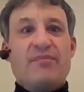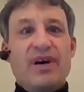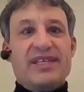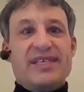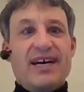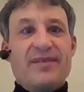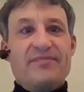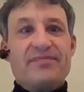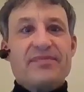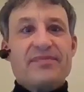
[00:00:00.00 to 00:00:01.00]
But
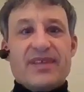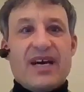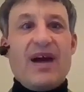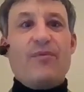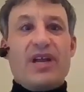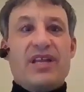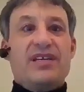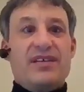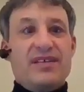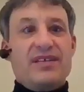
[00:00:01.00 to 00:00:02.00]
I wanted
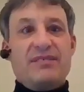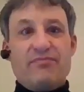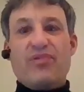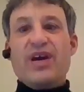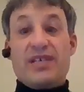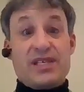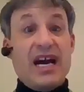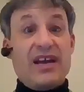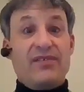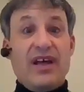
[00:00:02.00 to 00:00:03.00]
to bring a
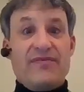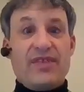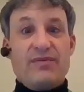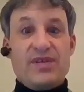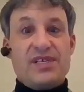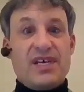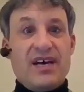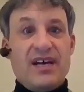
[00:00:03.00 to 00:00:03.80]
side of life that was